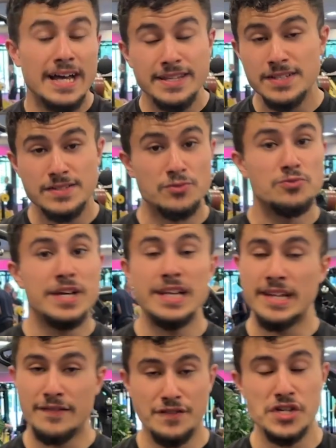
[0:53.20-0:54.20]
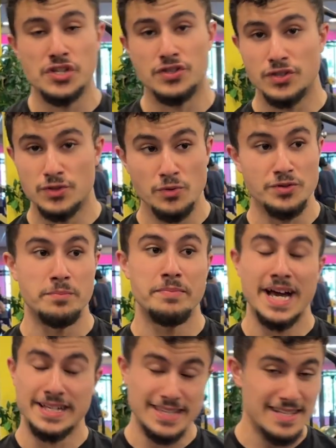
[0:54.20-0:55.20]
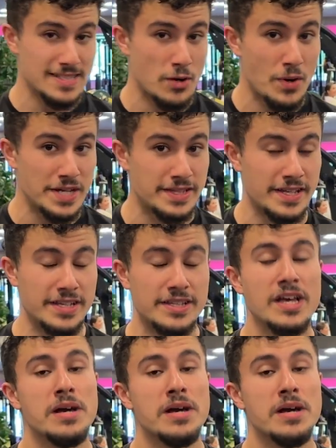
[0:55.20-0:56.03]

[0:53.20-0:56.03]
and it's really efficient to grow your back. That's how I did it.